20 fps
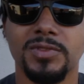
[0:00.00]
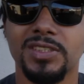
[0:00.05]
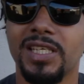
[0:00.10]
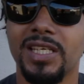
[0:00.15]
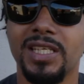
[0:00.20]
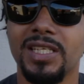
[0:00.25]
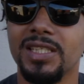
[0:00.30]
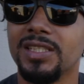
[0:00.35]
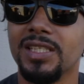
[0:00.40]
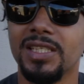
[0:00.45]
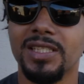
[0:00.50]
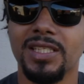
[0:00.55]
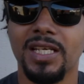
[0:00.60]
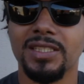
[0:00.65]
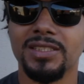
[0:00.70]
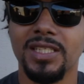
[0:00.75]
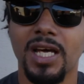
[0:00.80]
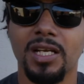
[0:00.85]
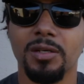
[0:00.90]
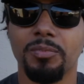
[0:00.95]
anything
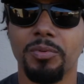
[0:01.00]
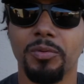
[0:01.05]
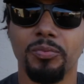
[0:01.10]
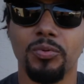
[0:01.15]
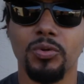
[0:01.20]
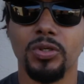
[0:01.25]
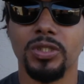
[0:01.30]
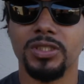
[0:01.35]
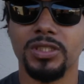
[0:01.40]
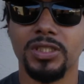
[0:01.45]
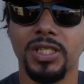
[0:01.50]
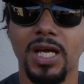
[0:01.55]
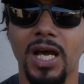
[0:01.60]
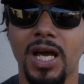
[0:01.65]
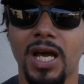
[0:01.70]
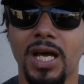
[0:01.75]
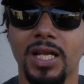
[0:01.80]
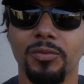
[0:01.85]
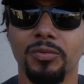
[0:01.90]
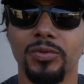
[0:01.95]
that's out of proportion.
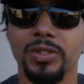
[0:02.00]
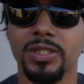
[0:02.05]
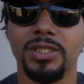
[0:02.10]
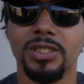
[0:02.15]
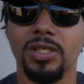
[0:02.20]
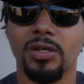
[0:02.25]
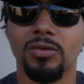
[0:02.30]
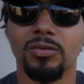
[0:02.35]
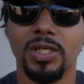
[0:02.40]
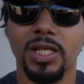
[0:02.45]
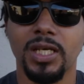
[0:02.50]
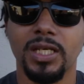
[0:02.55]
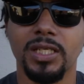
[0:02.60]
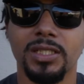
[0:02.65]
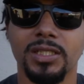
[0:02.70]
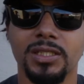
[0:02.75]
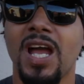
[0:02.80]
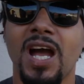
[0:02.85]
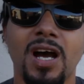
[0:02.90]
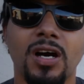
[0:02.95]
I really don't
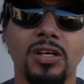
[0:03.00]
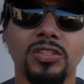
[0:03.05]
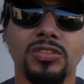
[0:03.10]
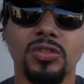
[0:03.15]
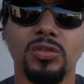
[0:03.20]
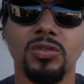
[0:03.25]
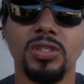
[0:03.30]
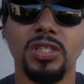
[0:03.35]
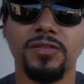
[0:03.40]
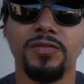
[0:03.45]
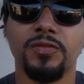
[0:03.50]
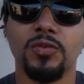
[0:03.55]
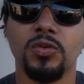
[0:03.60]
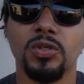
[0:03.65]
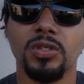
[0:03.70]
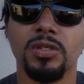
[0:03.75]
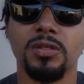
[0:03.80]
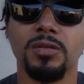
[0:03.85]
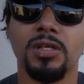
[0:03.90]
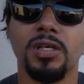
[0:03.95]
like. I also look
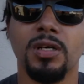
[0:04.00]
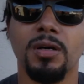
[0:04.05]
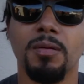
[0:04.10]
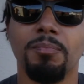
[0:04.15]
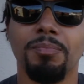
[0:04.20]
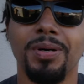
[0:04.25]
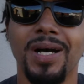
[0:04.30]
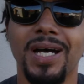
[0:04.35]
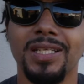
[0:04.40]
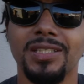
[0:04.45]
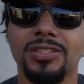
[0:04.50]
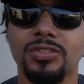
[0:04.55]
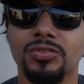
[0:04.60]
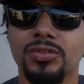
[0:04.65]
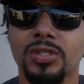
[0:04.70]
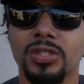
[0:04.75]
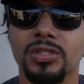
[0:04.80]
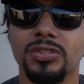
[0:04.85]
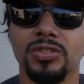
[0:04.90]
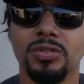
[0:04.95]
for body
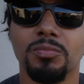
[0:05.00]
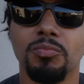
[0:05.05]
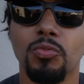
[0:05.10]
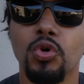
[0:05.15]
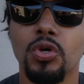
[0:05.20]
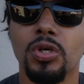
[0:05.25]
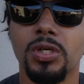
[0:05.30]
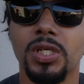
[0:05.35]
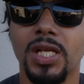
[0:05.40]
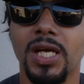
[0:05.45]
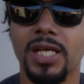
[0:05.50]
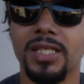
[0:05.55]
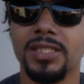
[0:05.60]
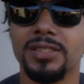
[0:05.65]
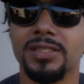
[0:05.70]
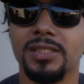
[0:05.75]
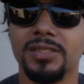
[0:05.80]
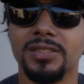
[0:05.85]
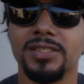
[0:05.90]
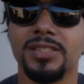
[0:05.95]
structure, more like
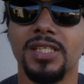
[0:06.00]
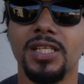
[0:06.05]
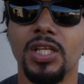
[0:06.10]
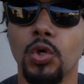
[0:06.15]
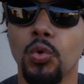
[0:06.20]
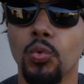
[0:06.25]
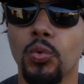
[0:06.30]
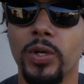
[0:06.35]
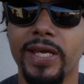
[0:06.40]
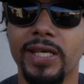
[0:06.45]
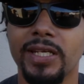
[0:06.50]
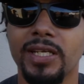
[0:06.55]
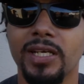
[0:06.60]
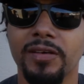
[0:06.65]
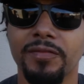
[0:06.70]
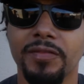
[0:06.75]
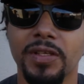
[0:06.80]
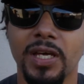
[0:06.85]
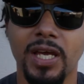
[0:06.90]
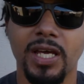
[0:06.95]
the silhouette
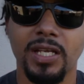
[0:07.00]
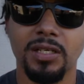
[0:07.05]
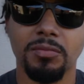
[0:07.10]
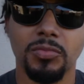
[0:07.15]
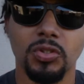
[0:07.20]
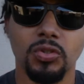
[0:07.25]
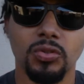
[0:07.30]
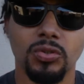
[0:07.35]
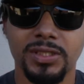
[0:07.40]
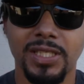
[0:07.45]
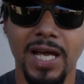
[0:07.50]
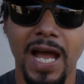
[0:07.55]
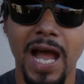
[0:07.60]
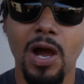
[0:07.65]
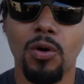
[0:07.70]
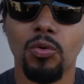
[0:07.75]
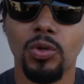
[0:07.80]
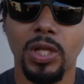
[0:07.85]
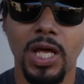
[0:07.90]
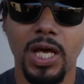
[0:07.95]
of the animal, the
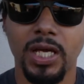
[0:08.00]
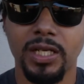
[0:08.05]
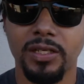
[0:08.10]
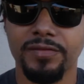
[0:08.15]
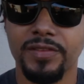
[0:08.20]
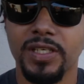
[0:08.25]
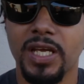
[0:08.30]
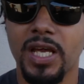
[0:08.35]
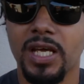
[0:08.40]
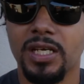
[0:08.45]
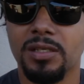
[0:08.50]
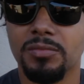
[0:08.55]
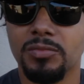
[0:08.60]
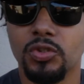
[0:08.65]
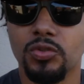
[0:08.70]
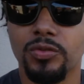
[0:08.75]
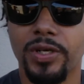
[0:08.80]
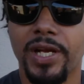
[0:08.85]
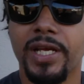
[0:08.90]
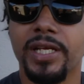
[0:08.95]
outline of the
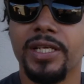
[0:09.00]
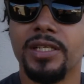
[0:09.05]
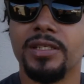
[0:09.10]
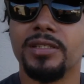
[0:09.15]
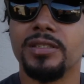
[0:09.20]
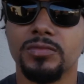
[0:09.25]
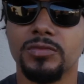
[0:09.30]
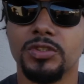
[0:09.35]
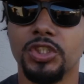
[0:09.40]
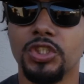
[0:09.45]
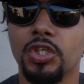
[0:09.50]
animal, right? You